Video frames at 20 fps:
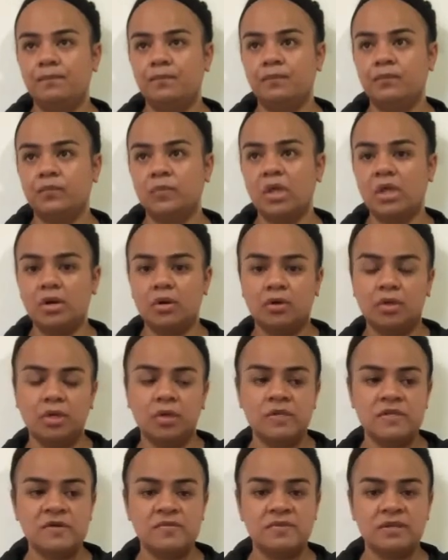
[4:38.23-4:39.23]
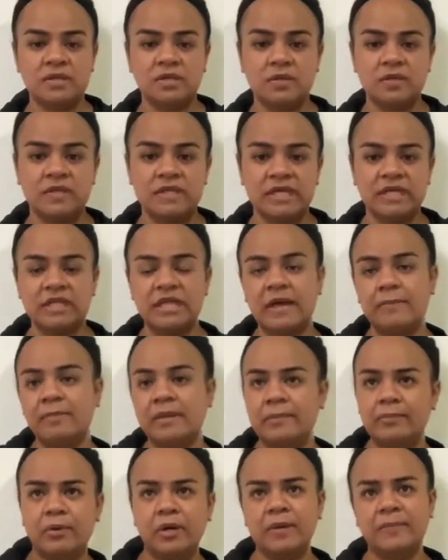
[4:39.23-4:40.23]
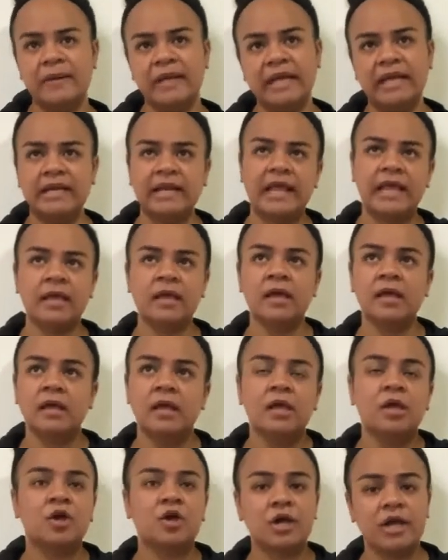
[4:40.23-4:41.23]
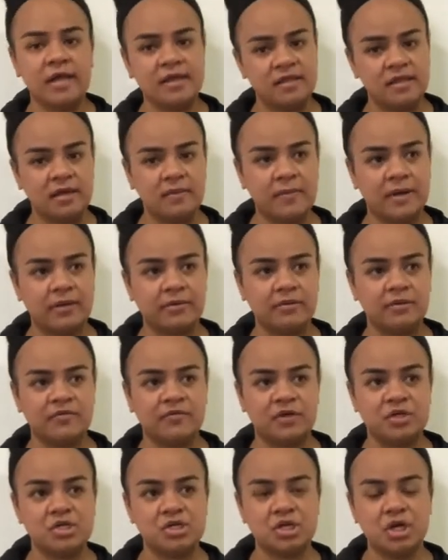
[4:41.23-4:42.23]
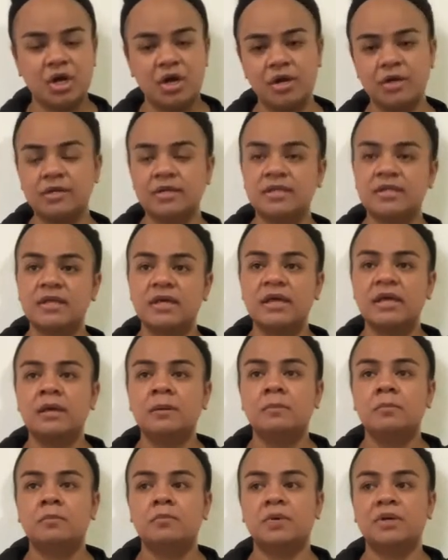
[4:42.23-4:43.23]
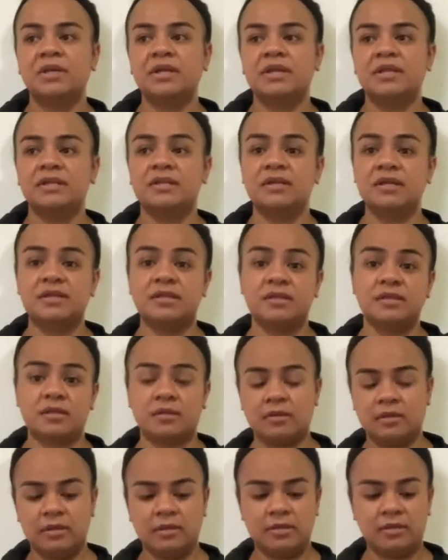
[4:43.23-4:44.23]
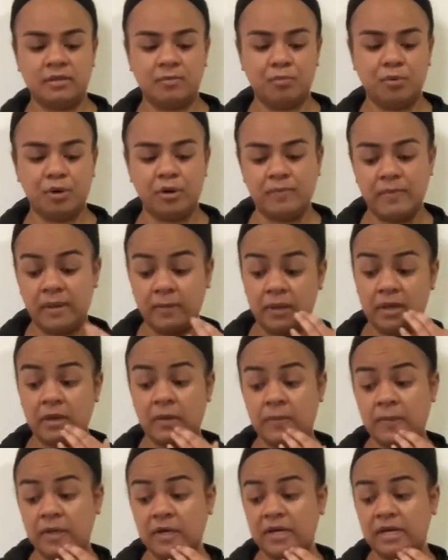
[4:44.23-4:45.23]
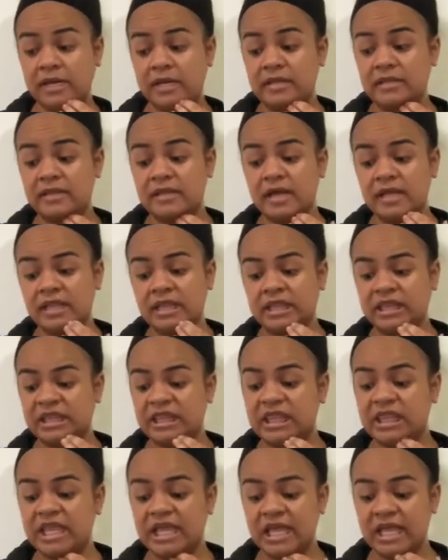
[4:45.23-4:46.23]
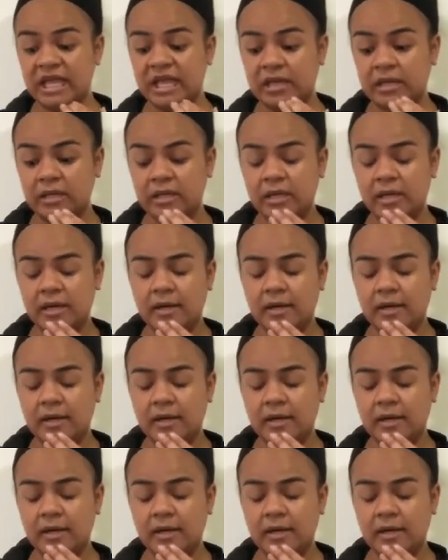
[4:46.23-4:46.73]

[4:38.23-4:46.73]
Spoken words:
YouTubes, and you see that people are paying like crazy amounts for shirts, but it doesn't necessarily support maybe communities that they